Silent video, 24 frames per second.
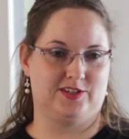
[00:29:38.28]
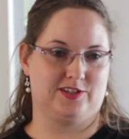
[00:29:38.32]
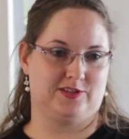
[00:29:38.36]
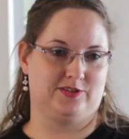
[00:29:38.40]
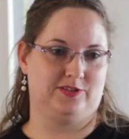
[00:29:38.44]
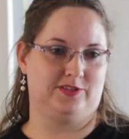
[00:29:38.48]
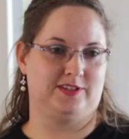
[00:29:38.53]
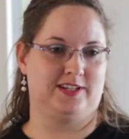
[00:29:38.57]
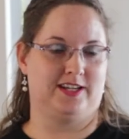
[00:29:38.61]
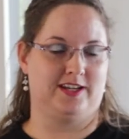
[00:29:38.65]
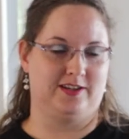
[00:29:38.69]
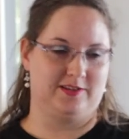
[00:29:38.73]
to
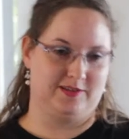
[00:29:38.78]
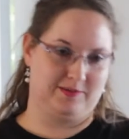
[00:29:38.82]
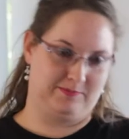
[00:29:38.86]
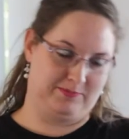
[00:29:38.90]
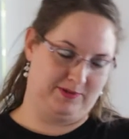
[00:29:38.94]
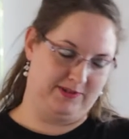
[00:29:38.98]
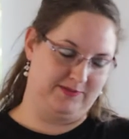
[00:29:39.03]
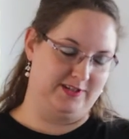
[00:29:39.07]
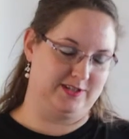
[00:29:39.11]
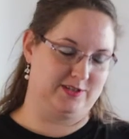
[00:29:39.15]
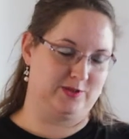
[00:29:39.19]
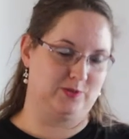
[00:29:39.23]
school now the
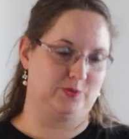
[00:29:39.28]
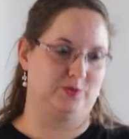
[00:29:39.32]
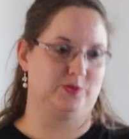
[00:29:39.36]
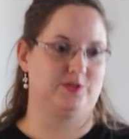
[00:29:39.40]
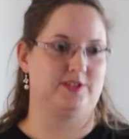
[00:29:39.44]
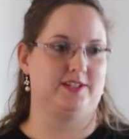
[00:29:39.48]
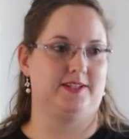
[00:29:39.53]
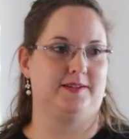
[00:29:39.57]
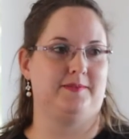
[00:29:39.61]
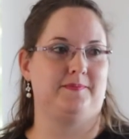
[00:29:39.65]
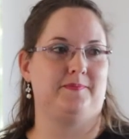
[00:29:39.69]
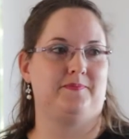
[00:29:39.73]
previous
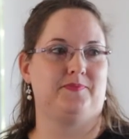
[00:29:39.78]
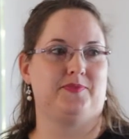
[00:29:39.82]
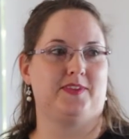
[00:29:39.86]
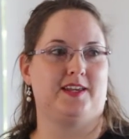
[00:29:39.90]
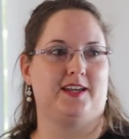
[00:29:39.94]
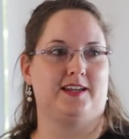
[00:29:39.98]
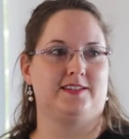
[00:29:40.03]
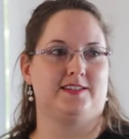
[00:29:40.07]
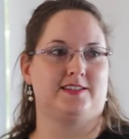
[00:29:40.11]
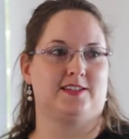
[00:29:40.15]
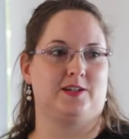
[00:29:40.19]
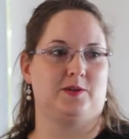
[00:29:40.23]
quarter,
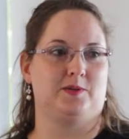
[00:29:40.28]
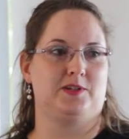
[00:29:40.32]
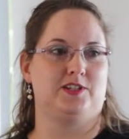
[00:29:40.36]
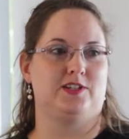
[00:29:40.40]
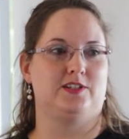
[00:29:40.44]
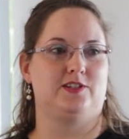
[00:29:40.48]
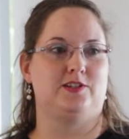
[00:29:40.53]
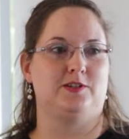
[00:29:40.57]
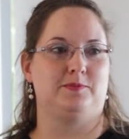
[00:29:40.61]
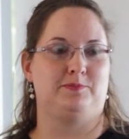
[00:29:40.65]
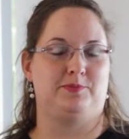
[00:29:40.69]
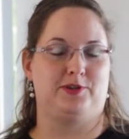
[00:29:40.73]
and so we
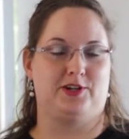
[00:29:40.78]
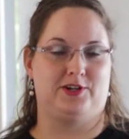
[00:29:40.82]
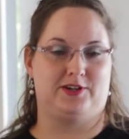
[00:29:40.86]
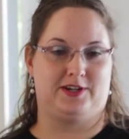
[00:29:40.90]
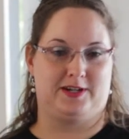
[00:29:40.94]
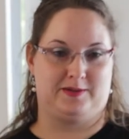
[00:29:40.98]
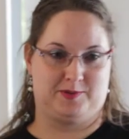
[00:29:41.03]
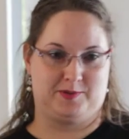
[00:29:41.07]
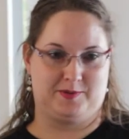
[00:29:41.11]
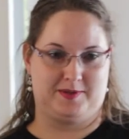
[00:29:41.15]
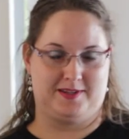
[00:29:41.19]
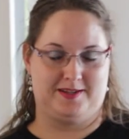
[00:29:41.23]
did 2
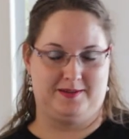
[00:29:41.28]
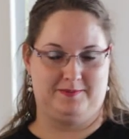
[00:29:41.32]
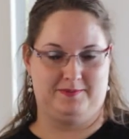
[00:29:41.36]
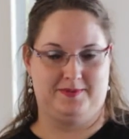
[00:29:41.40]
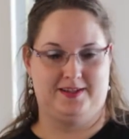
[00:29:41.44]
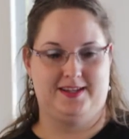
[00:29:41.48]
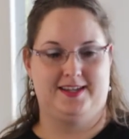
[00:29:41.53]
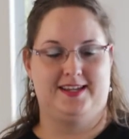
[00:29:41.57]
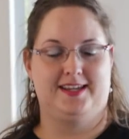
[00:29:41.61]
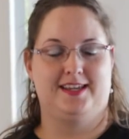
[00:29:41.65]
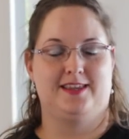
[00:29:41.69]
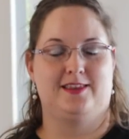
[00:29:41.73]
programs for them.
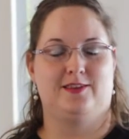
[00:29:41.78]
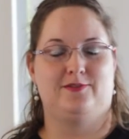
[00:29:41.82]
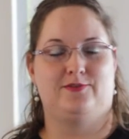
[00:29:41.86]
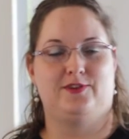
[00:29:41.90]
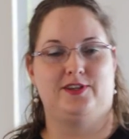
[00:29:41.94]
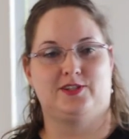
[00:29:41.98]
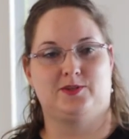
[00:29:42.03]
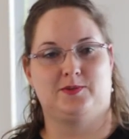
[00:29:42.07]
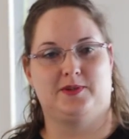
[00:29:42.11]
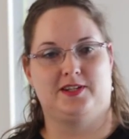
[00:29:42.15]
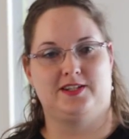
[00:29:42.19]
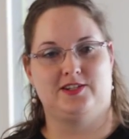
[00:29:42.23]
The
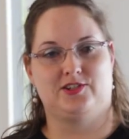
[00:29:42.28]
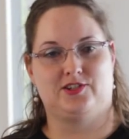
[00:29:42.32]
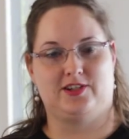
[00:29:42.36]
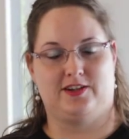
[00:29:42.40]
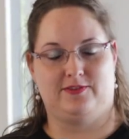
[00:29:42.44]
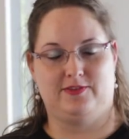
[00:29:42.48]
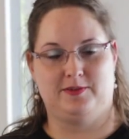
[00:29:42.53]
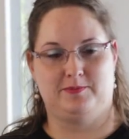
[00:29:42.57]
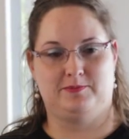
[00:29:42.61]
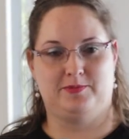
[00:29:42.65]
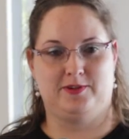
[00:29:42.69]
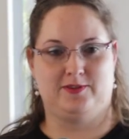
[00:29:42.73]
first one is
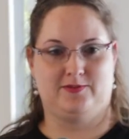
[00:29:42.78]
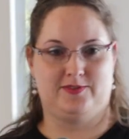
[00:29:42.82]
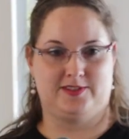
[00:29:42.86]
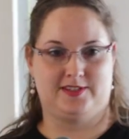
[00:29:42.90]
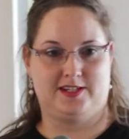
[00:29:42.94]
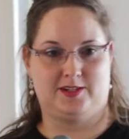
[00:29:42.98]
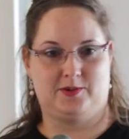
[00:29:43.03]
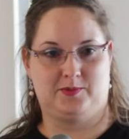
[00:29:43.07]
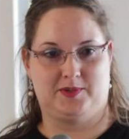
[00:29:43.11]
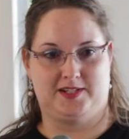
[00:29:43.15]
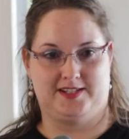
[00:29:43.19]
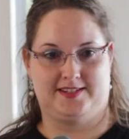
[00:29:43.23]
Traffic Proof, the
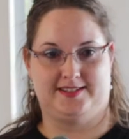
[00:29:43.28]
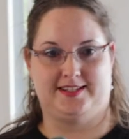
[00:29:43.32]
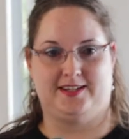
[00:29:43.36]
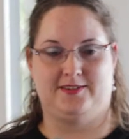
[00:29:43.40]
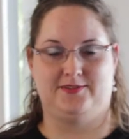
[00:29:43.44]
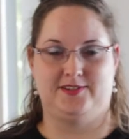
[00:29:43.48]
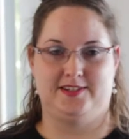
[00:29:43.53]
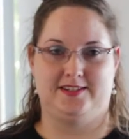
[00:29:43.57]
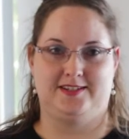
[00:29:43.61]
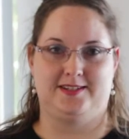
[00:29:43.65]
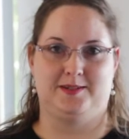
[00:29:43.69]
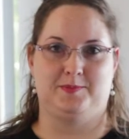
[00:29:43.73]
second one is
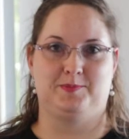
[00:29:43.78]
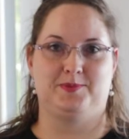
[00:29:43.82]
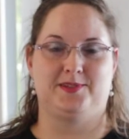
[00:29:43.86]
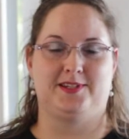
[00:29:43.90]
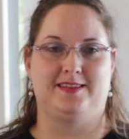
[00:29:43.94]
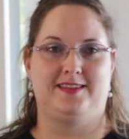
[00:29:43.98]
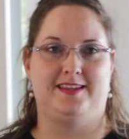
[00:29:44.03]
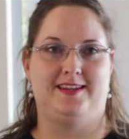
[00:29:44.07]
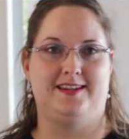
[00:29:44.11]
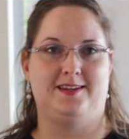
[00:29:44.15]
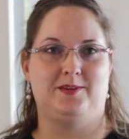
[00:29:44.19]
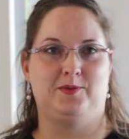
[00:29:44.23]
Safety Tips.
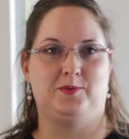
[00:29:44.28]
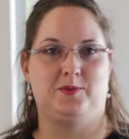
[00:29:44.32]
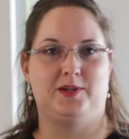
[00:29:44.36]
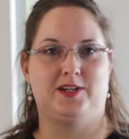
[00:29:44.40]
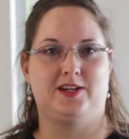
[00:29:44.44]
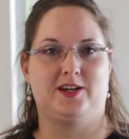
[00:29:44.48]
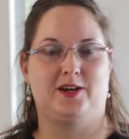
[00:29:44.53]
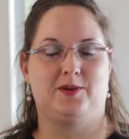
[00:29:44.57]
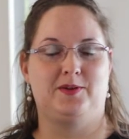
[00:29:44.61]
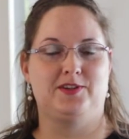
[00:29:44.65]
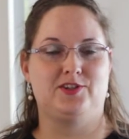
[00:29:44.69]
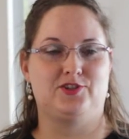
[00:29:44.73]
And then we
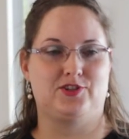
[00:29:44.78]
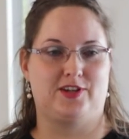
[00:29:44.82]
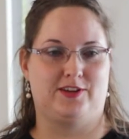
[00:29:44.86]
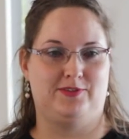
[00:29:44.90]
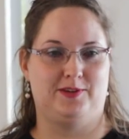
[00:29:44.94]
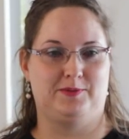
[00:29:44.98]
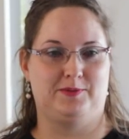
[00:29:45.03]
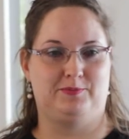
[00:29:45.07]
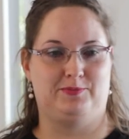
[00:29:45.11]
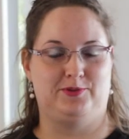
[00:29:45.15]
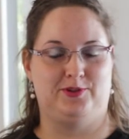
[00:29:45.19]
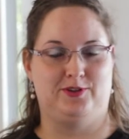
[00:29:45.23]
go in
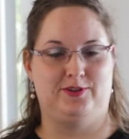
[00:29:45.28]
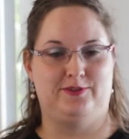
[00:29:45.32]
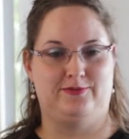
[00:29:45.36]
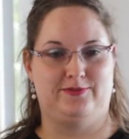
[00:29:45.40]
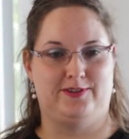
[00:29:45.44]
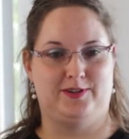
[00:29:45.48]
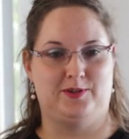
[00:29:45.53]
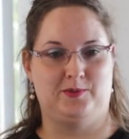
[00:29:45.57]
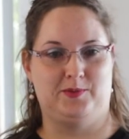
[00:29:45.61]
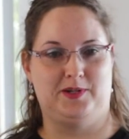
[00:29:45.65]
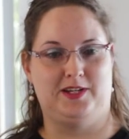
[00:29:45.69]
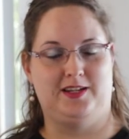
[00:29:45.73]
Traffic Proof
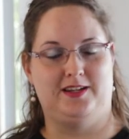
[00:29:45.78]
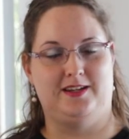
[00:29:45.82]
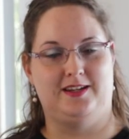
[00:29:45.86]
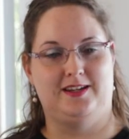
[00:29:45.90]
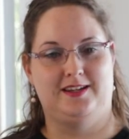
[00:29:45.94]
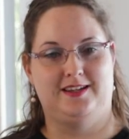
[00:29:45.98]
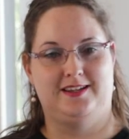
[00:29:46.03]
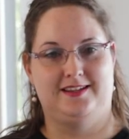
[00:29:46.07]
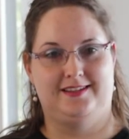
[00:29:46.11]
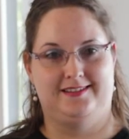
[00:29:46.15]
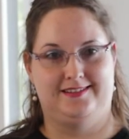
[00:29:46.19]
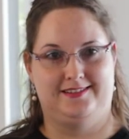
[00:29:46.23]
and we
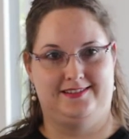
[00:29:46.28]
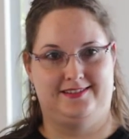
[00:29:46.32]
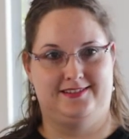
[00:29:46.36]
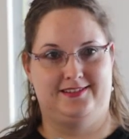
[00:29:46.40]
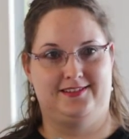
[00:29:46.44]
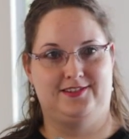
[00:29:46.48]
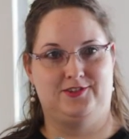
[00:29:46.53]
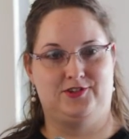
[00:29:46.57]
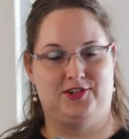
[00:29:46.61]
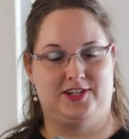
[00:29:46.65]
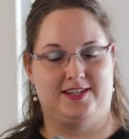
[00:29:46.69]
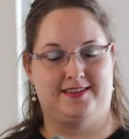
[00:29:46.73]

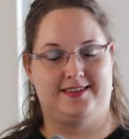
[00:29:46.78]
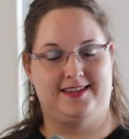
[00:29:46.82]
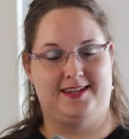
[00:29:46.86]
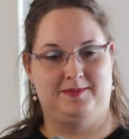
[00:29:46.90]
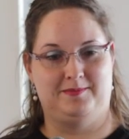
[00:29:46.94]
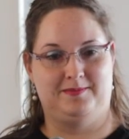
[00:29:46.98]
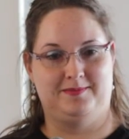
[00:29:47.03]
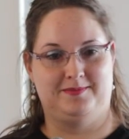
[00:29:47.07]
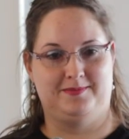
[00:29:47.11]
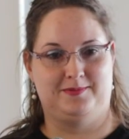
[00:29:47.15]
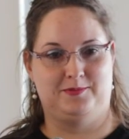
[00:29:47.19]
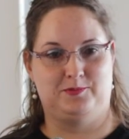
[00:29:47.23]
trick
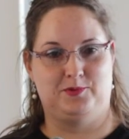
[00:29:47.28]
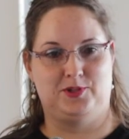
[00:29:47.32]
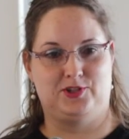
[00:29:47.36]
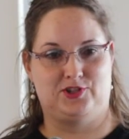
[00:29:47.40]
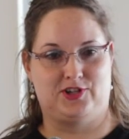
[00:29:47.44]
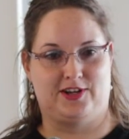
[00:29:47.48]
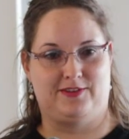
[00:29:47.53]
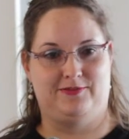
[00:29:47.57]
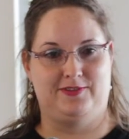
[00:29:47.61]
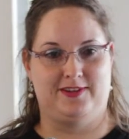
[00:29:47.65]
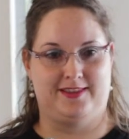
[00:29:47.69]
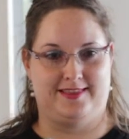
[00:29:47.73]
them, we
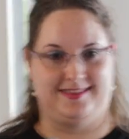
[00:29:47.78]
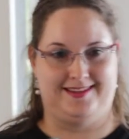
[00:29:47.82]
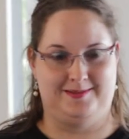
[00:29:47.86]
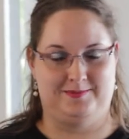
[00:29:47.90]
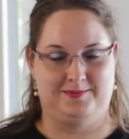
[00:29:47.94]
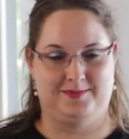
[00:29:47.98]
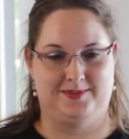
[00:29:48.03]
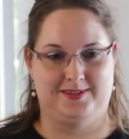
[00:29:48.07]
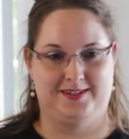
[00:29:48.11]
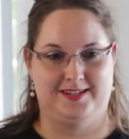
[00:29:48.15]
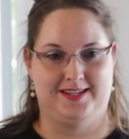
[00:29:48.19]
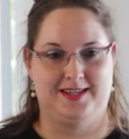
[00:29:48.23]
traffic
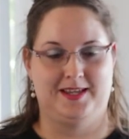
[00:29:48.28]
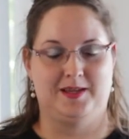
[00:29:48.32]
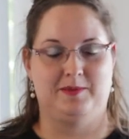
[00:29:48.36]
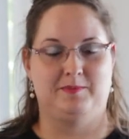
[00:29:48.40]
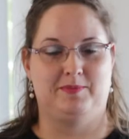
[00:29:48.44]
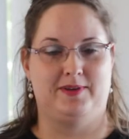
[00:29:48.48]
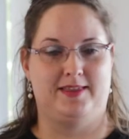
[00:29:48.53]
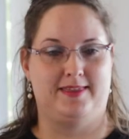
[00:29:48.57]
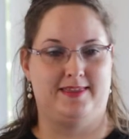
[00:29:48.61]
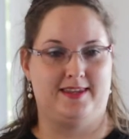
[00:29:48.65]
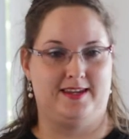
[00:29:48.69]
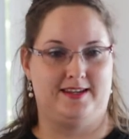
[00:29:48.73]
them.
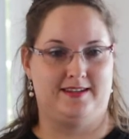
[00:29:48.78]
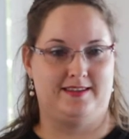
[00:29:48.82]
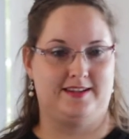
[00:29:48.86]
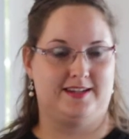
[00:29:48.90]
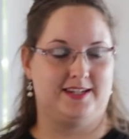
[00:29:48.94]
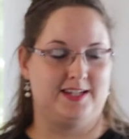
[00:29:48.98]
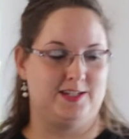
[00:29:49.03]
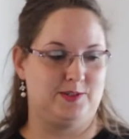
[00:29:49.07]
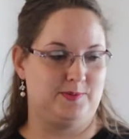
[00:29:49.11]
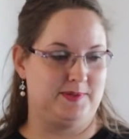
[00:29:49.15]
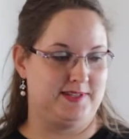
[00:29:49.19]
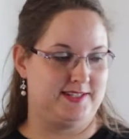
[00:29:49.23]
But then the
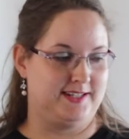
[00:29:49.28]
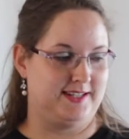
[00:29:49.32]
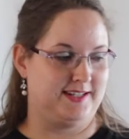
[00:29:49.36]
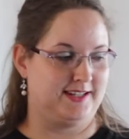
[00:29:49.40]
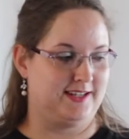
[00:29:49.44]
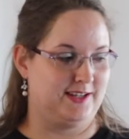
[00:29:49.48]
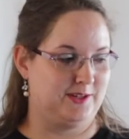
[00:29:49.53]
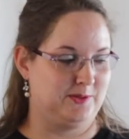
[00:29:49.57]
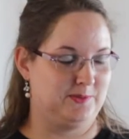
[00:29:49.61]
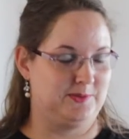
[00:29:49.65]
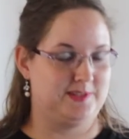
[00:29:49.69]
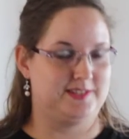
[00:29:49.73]
kids we take
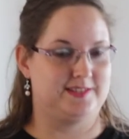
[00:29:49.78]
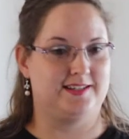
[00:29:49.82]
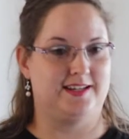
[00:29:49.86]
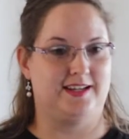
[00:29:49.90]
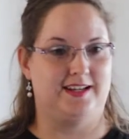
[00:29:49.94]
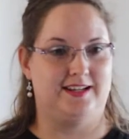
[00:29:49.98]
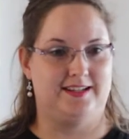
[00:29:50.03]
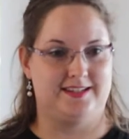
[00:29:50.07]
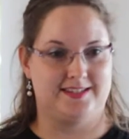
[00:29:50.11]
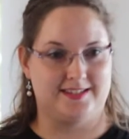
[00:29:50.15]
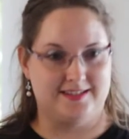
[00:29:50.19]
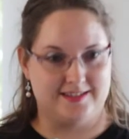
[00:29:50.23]
out, we
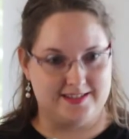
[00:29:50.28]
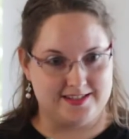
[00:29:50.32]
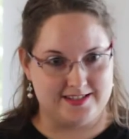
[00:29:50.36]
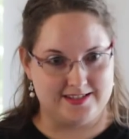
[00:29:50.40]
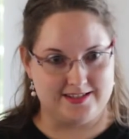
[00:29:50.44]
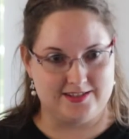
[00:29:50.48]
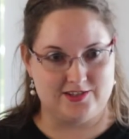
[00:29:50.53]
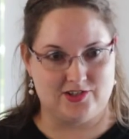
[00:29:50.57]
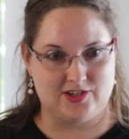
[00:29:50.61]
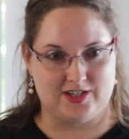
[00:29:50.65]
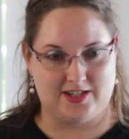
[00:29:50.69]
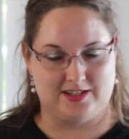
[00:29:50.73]
say, listen, this
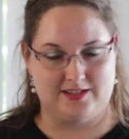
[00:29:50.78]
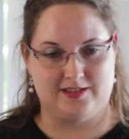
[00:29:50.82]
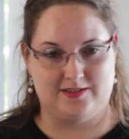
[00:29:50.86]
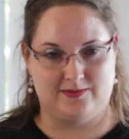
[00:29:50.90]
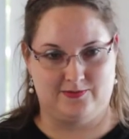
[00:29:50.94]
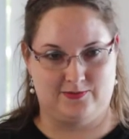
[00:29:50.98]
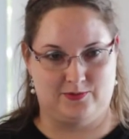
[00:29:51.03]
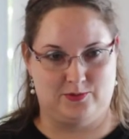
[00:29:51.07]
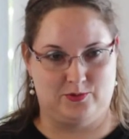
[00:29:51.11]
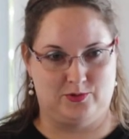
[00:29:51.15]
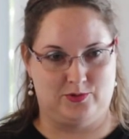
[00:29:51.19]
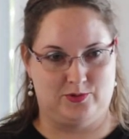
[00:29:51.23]
is just
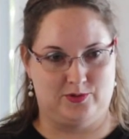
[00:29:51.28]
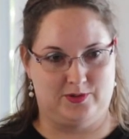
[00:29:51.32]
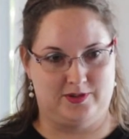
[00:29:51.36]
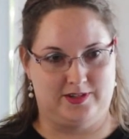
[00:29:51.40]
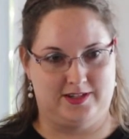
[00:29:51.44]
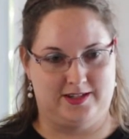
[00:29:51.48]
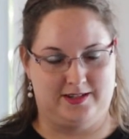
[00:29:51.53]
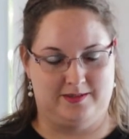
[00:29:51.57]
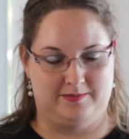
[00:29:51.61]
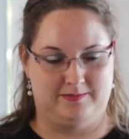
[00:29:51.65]
for